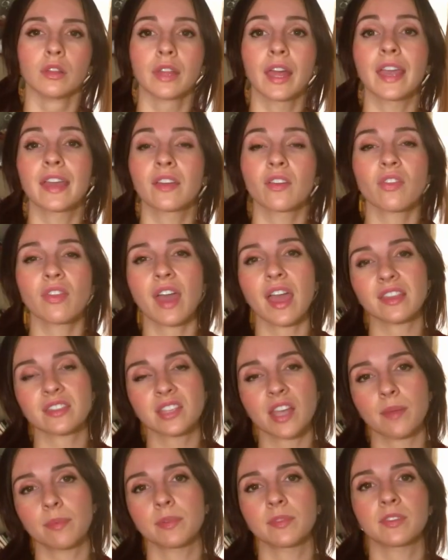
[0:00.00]
Like that
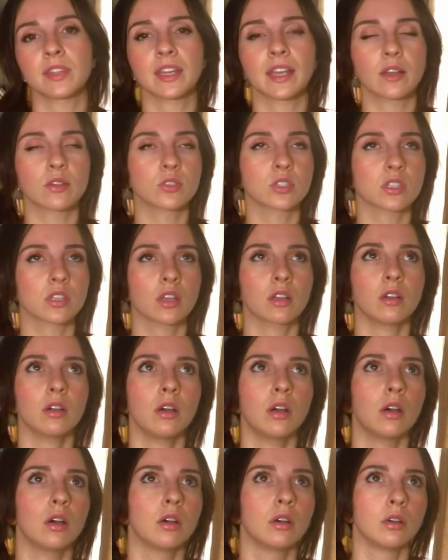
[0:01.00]
type of thing. I was just like,
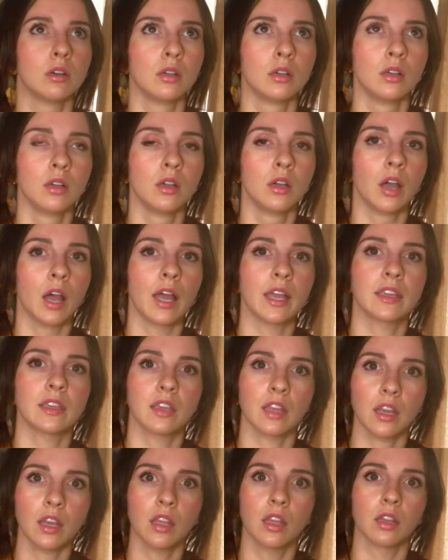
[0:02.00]
oh, I
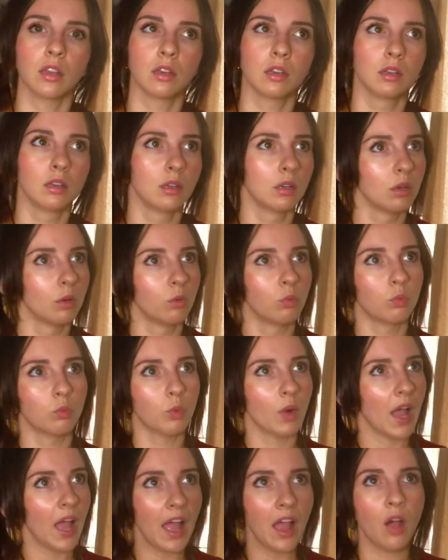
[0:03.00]
get it.
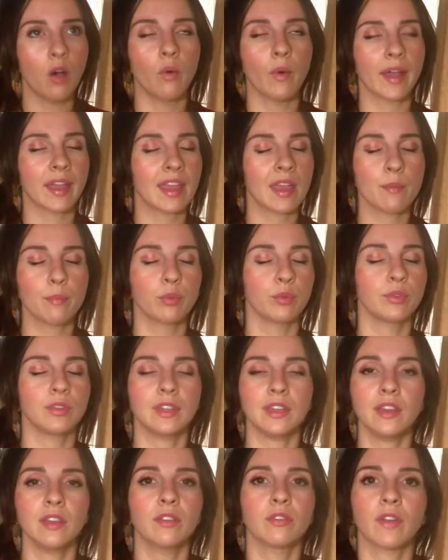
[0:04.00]
Wow, I can't
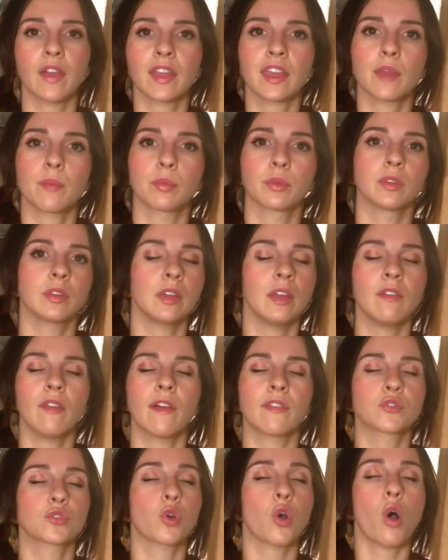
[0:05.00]
believe
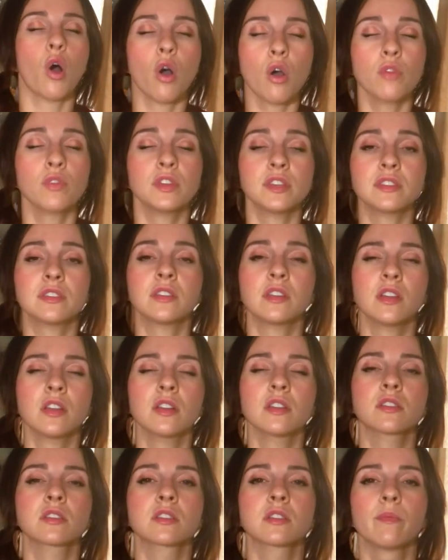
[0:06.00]
after all these
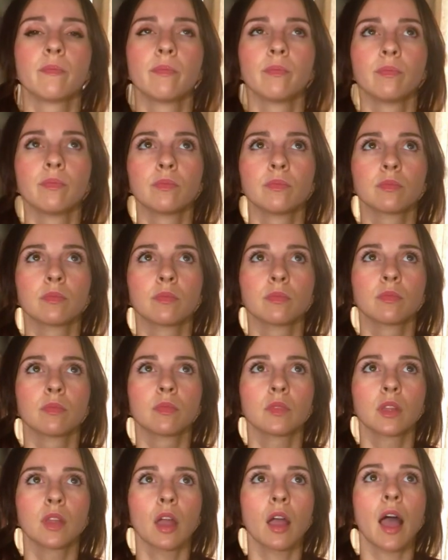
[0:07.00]
years,
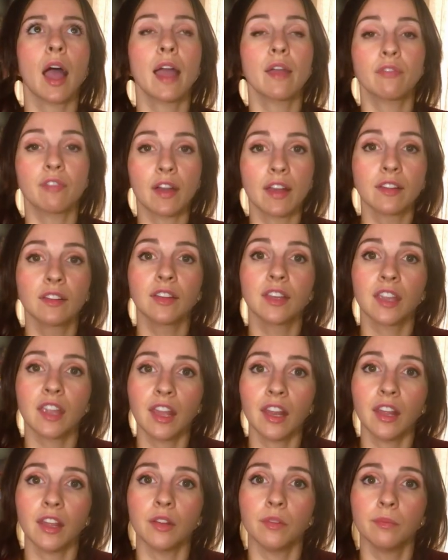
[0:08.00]
I finally
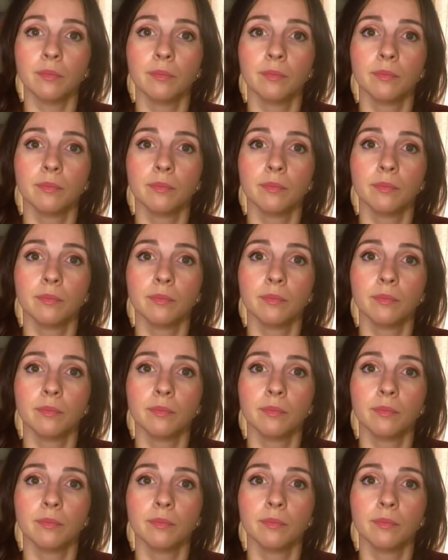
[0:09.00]
get it.